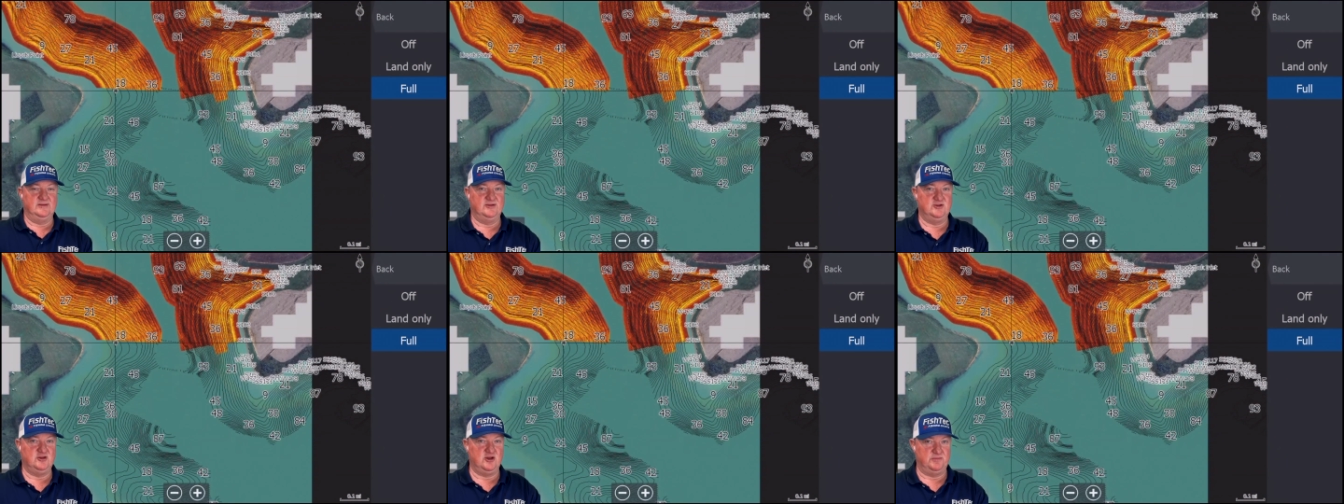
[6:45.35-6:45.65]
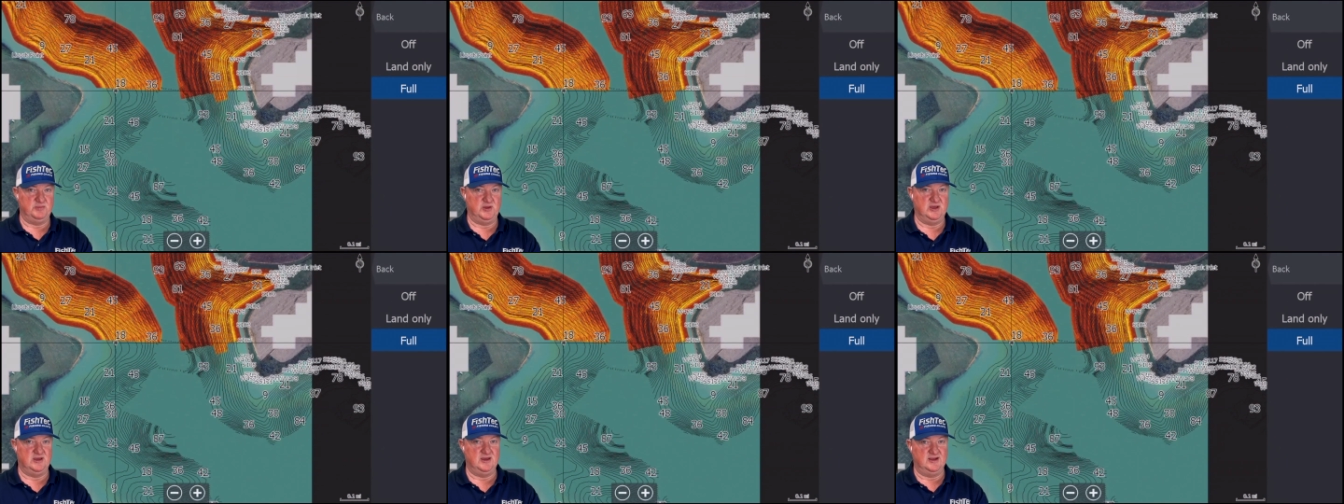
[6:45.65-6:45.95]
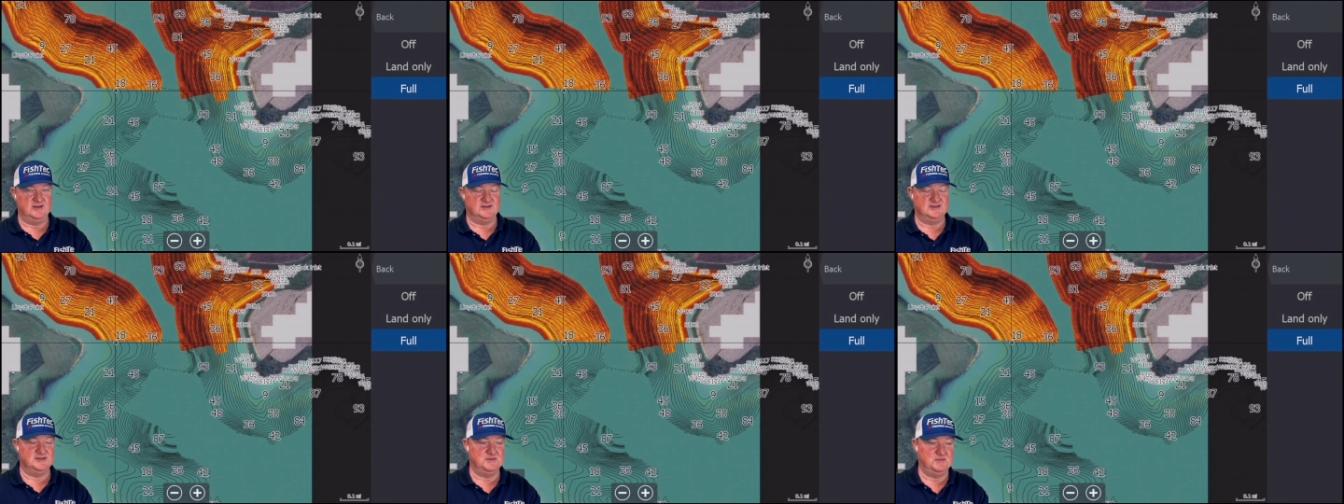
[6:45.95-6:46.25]

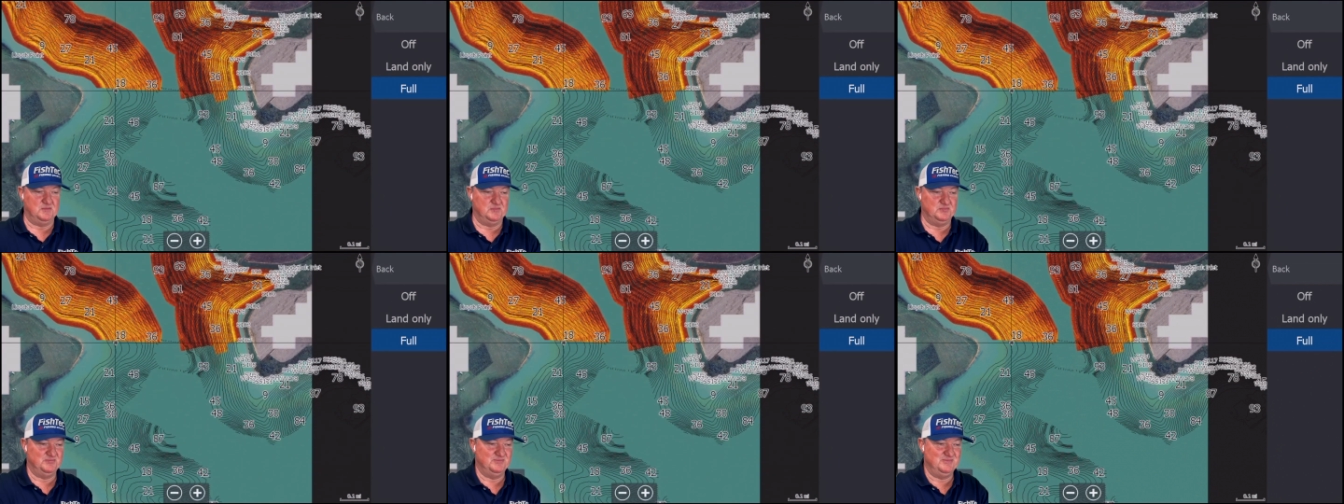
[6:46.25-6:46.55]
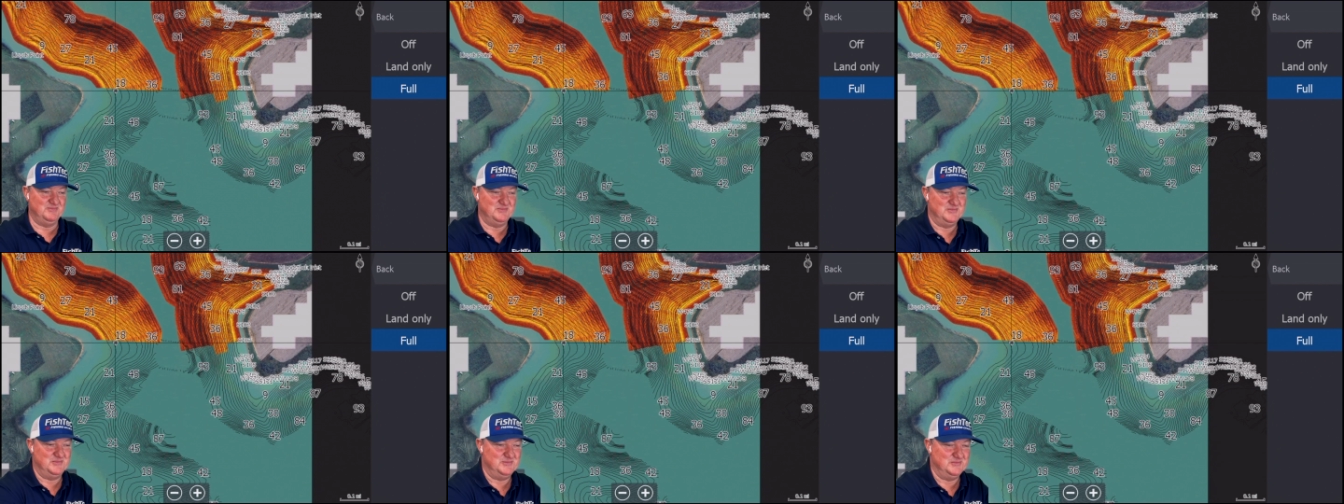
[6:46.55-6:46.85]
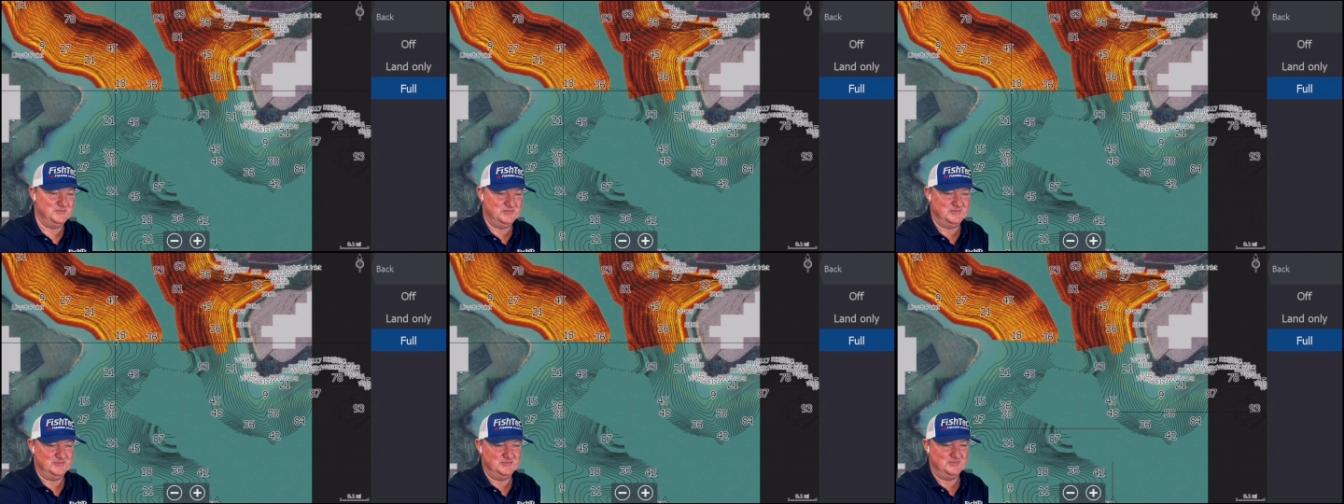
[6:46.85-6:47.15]
Copycats.
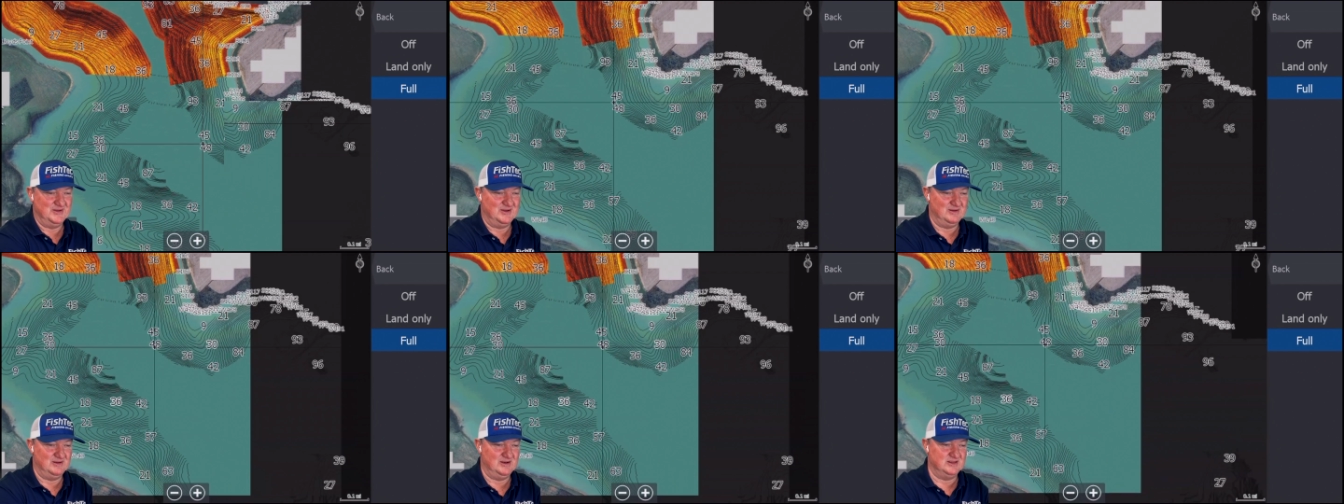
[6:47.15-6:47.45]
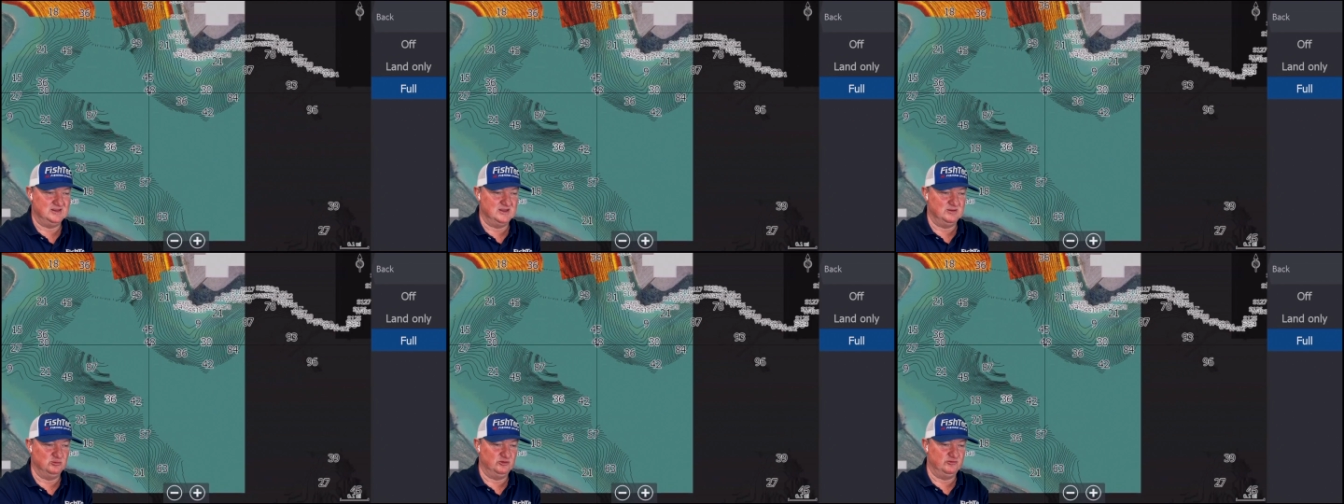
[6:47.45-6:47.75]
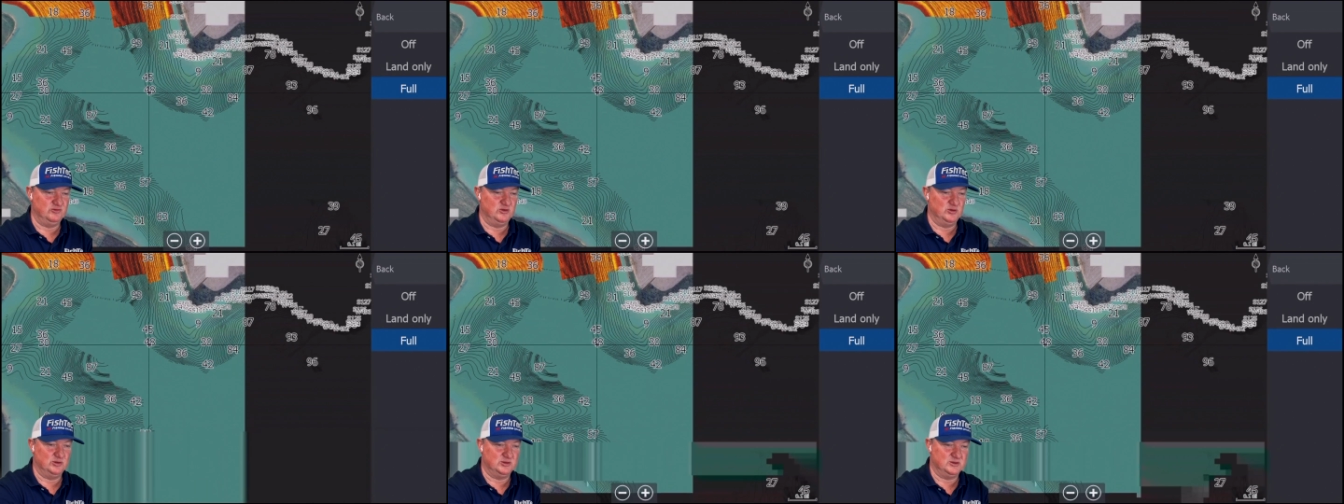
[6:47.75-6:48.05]
I'll let them
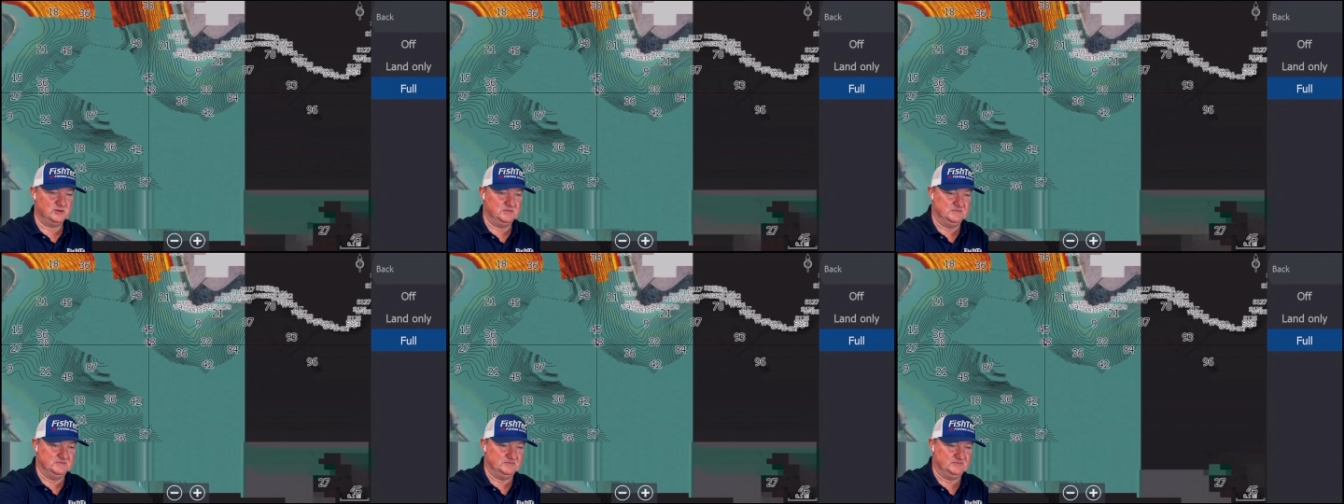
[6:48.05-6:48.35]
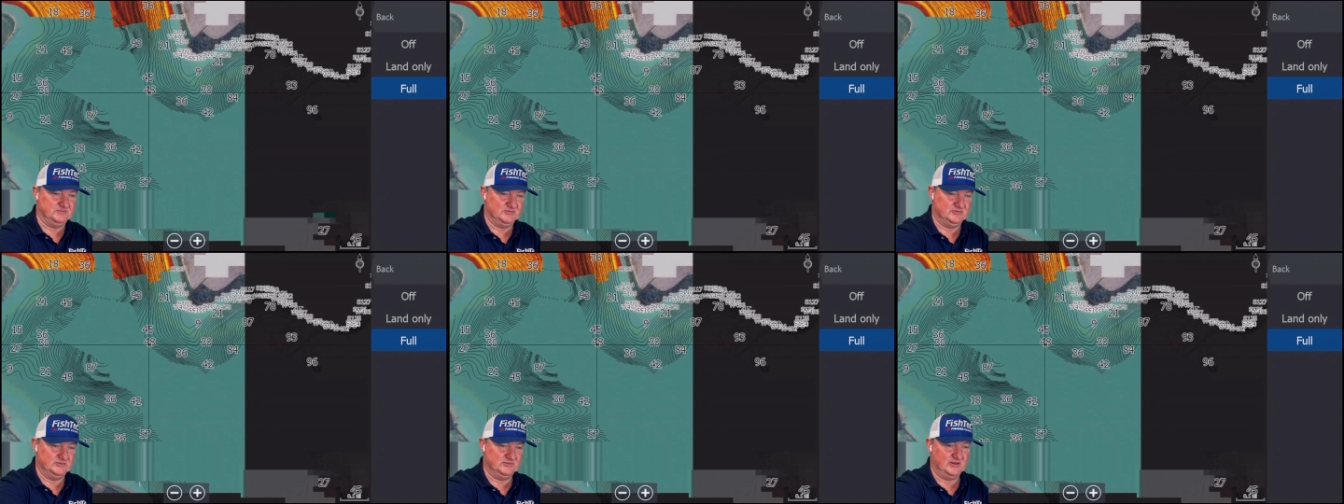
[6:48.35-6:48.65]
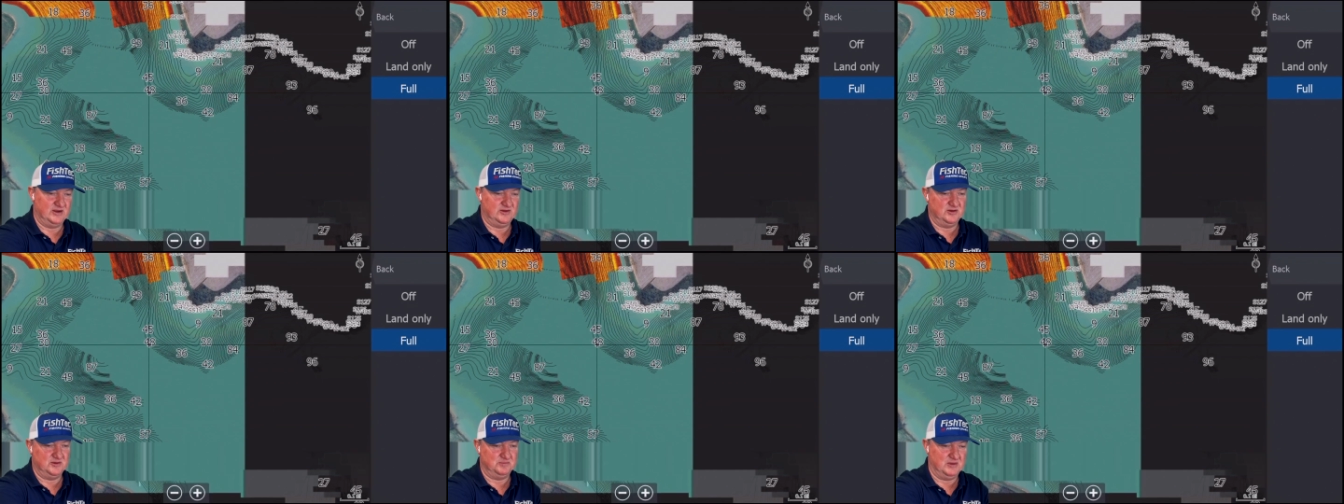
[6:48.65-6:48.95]
off the hook.
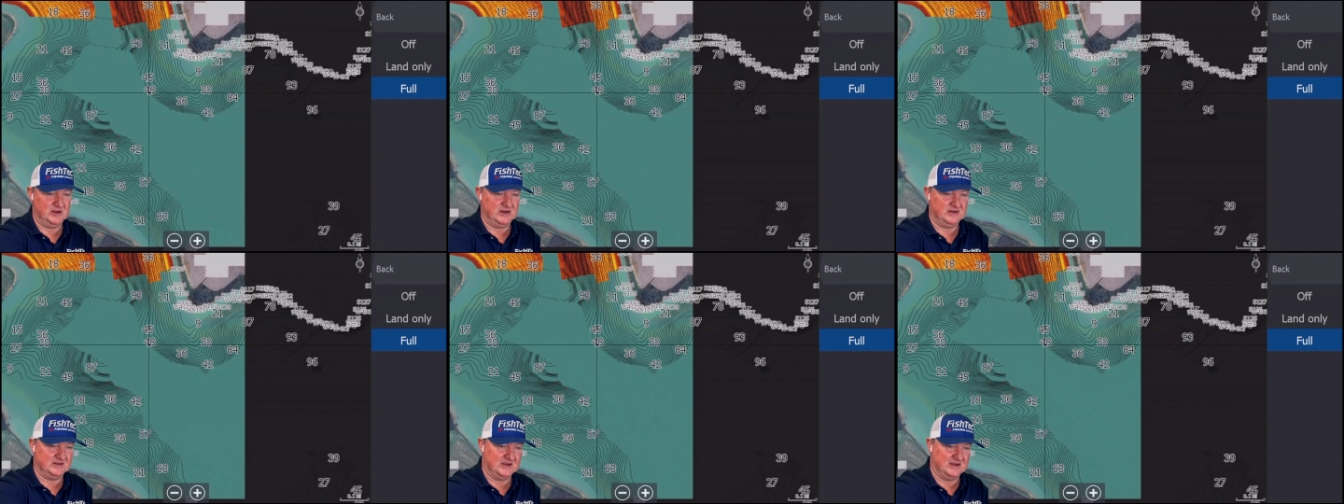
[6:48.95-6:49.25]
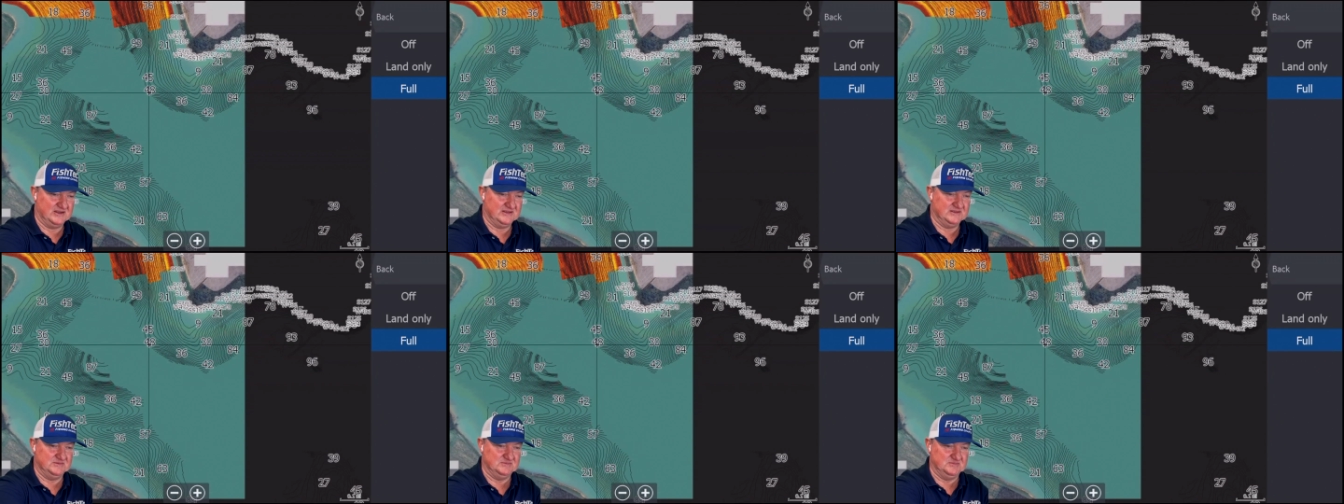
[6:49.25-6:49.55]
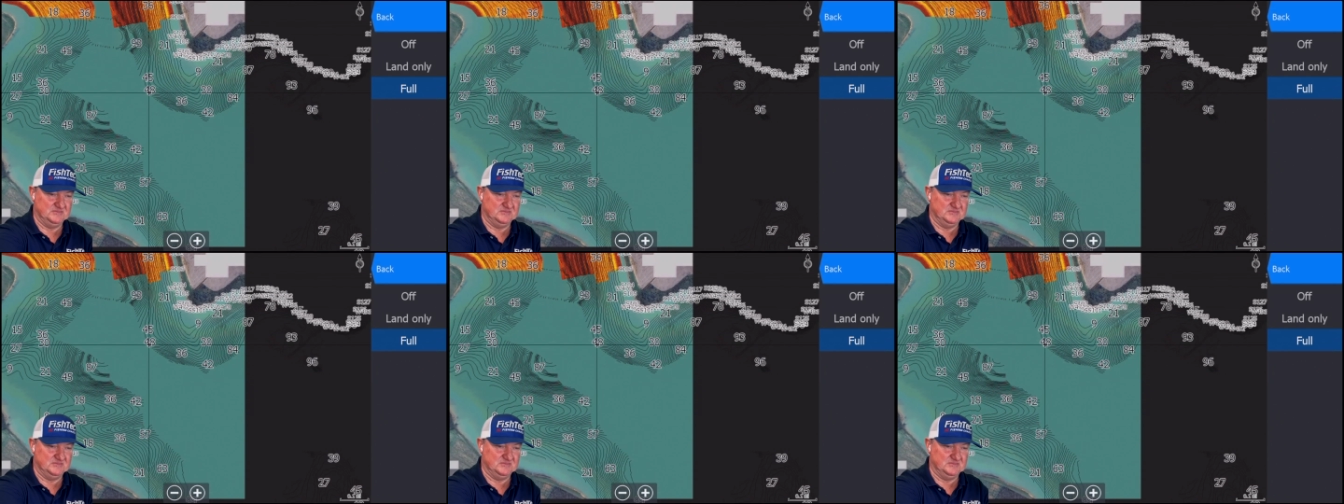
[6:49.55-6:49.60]
They're not bad, guys.